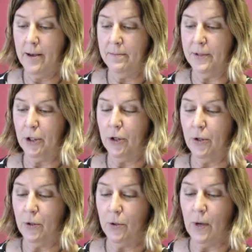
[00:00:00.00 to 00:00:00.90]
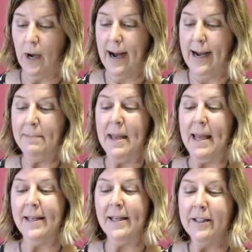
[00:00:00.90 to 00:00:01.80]
So I'm
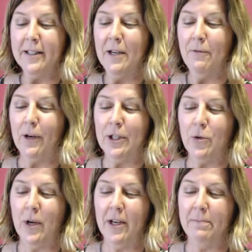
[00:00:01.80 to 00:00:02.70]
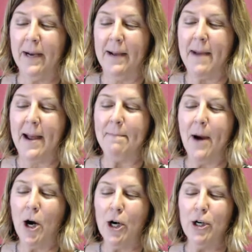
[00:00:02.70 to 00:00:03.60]
endlessly frustrated by my
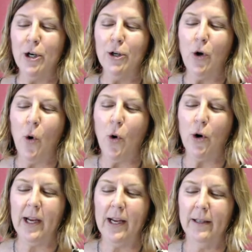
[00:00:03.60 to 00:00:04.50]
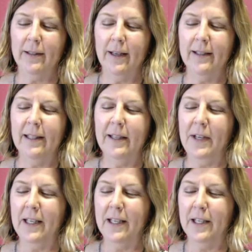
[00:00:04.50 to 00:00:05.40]
partner's hoarding and living in a